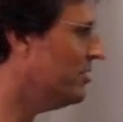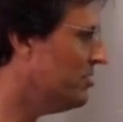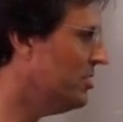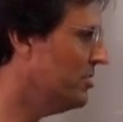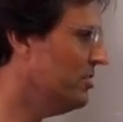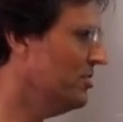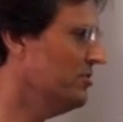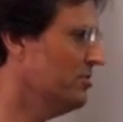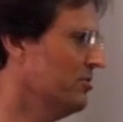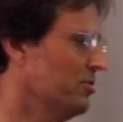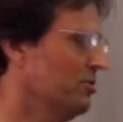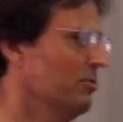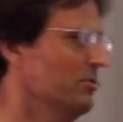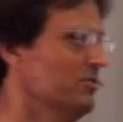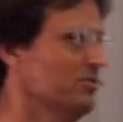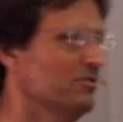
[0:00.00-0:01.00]
decisions and
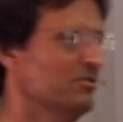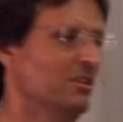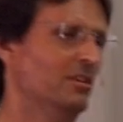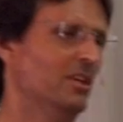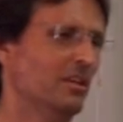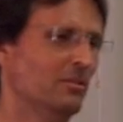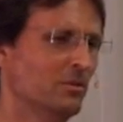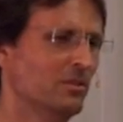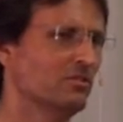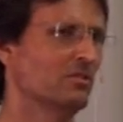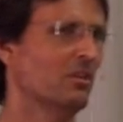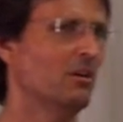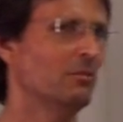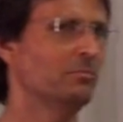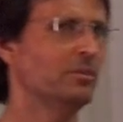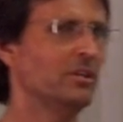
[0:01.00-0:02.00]
choices. So in other words,
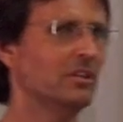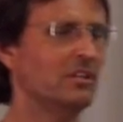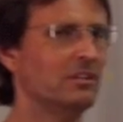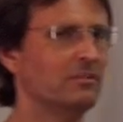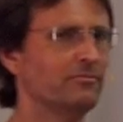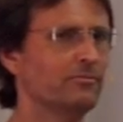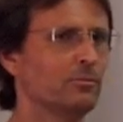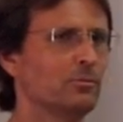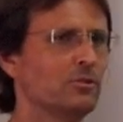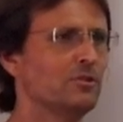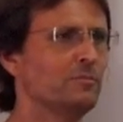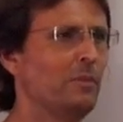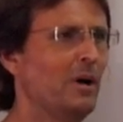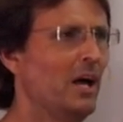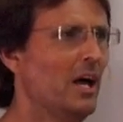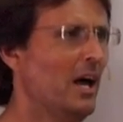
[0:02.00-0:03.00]
not being
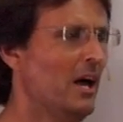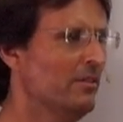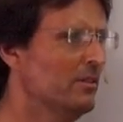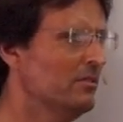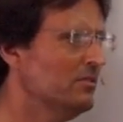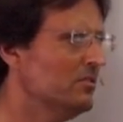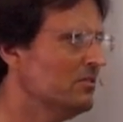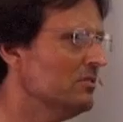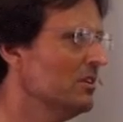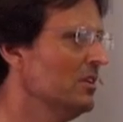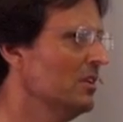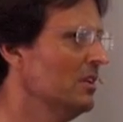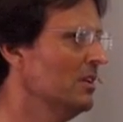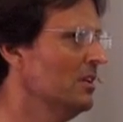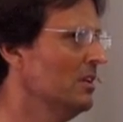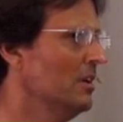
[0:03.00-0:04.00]
influenced by others,
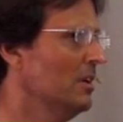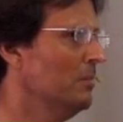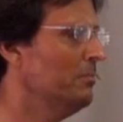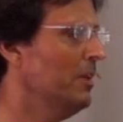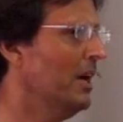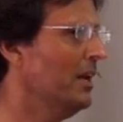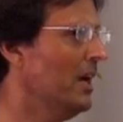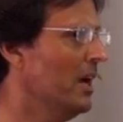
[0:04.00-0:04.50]
but